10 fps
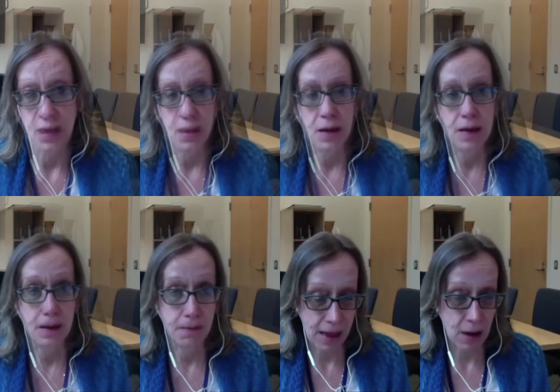We
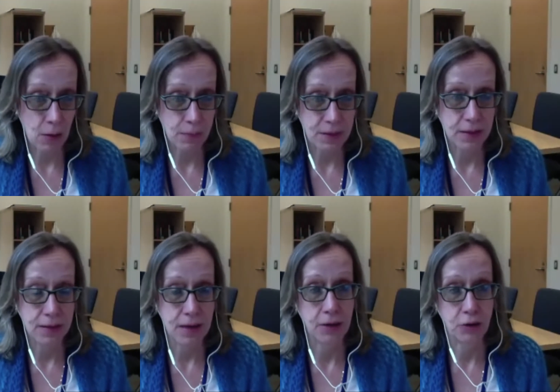developed this
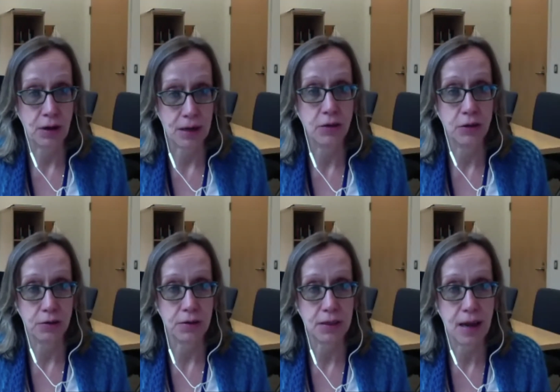natural
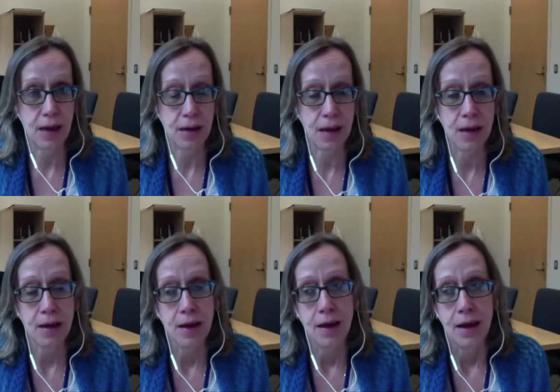history study
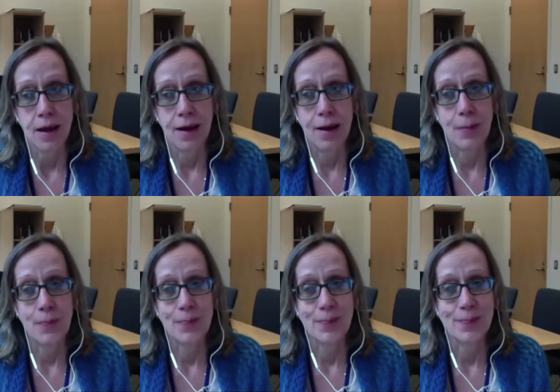
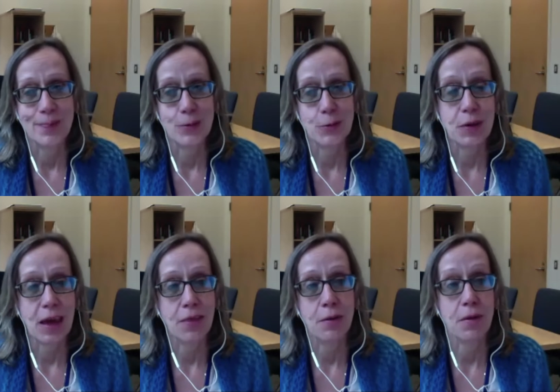
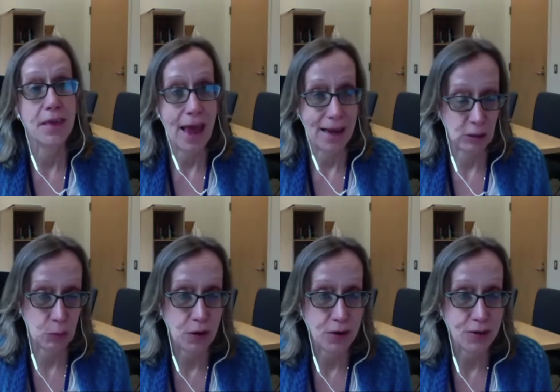together with
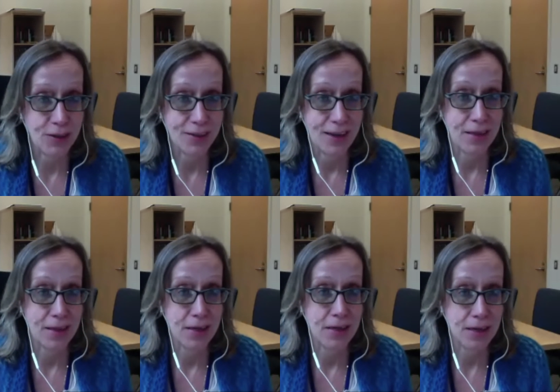experts in the
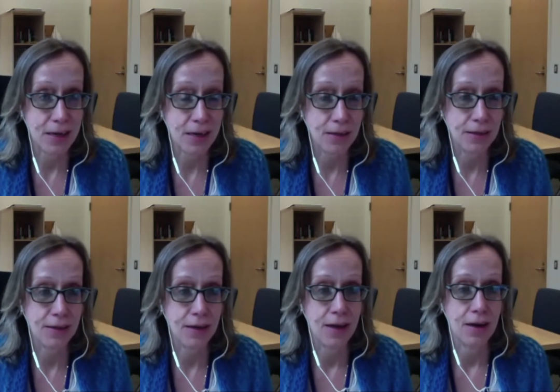
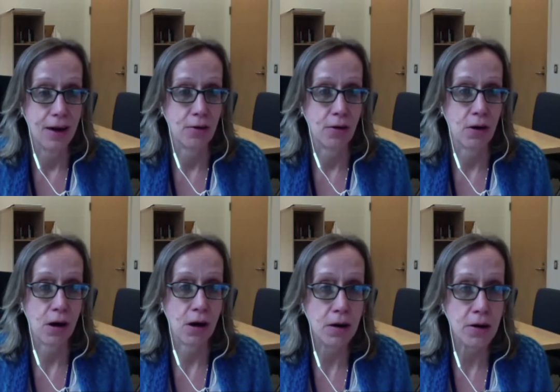disease like Dr.
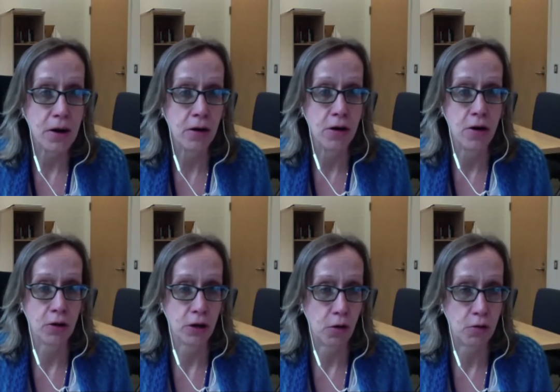Gardner,
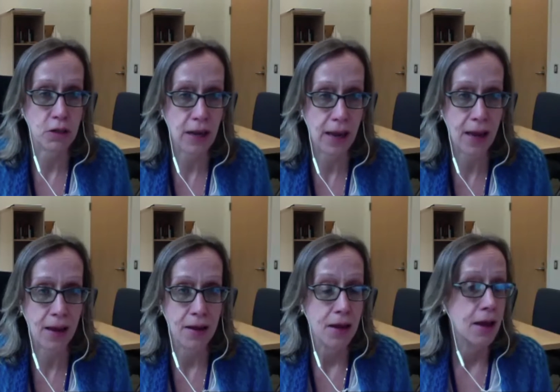Dr. Cote,
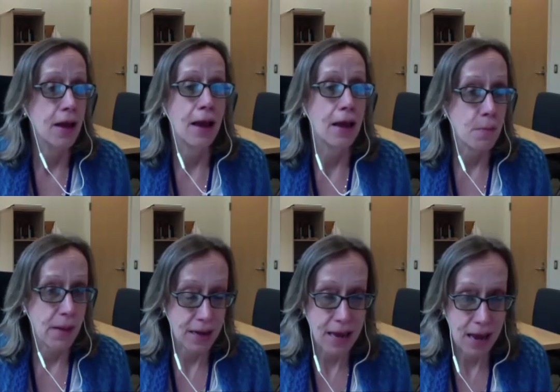and
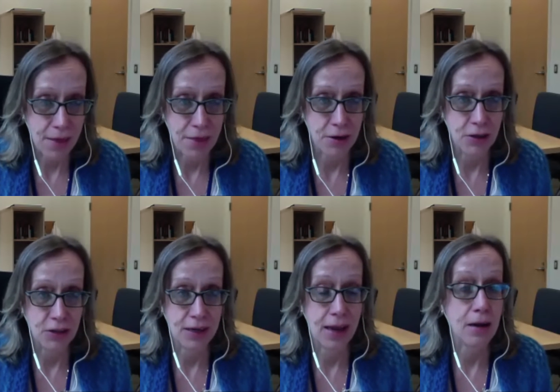many
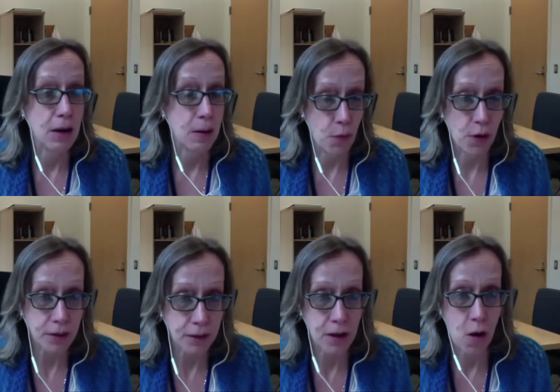others, and
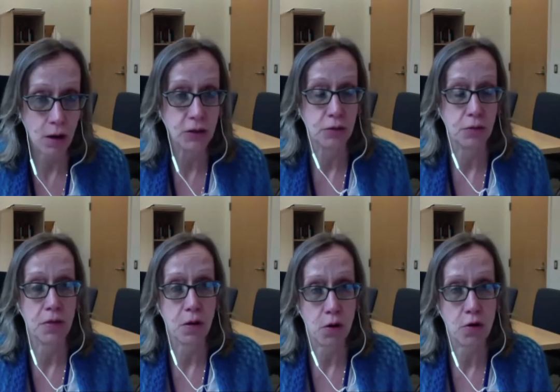importantly also
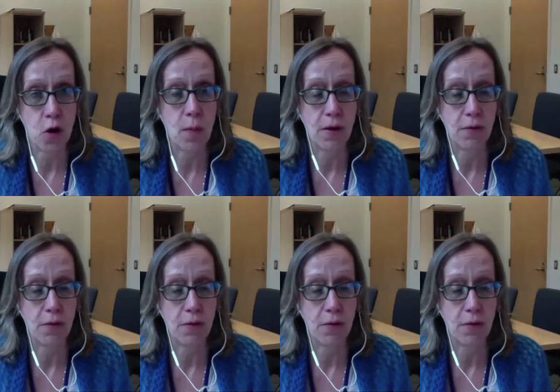the Chordoma